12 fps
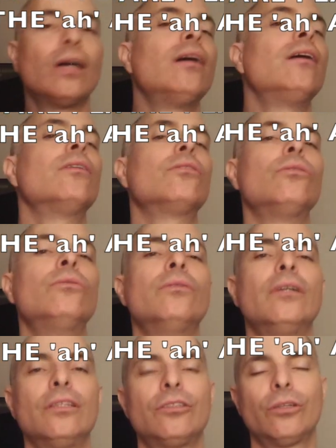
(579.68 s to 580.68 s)
tango,
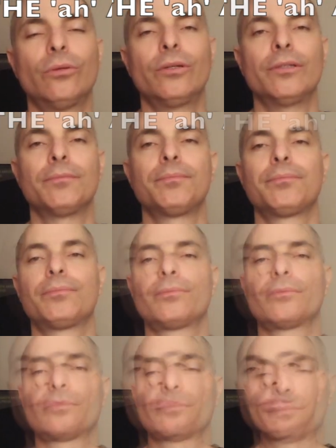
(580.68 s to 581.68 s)
and so on.
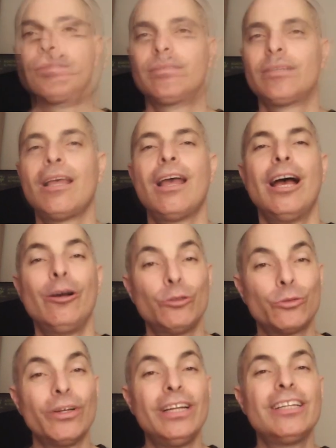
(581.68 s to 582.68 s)
I
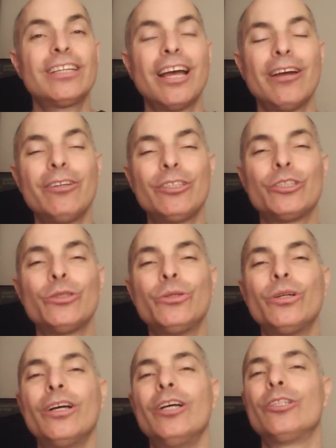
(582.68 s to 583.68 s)
would really encourage
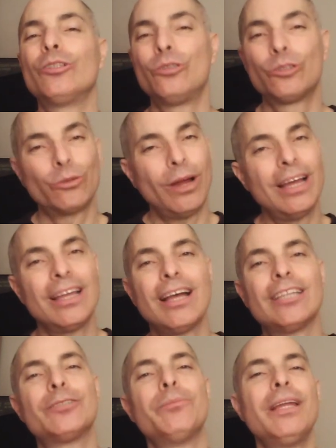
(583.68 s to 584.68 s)
you to try
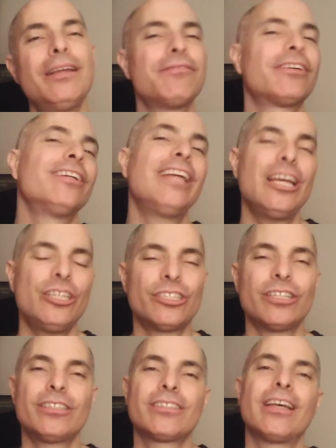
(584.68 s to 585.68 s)
as many
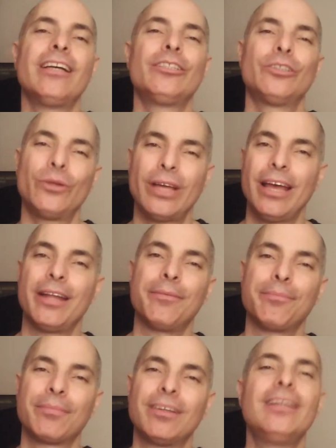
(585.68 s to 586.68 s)
variations as you
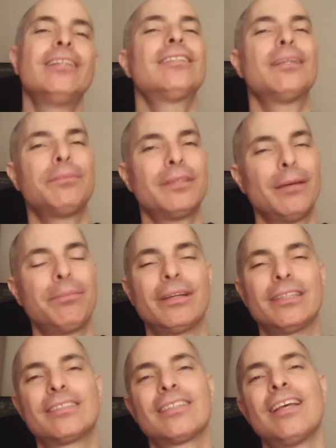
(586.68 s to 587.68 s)
can in
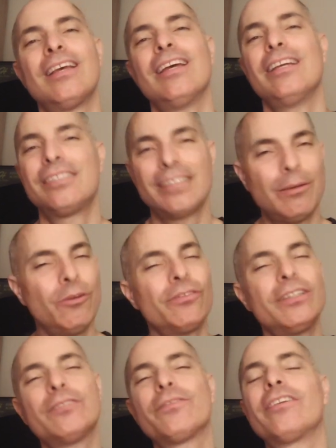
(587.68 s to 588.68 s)
septuplets, and some
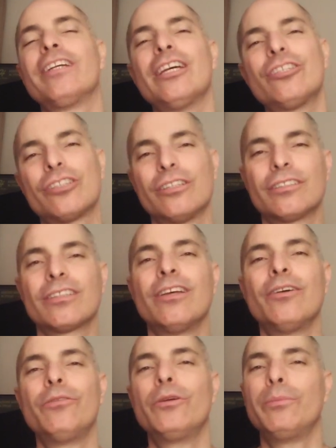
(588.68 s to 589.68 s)
of these variations
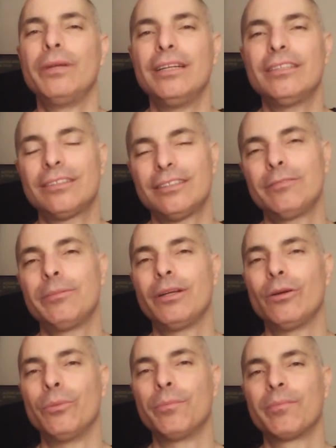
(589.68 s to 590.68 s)
will be listed
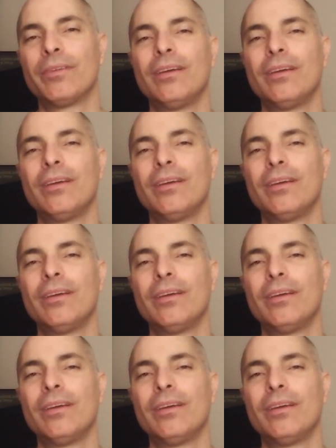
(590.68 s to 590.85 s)
below.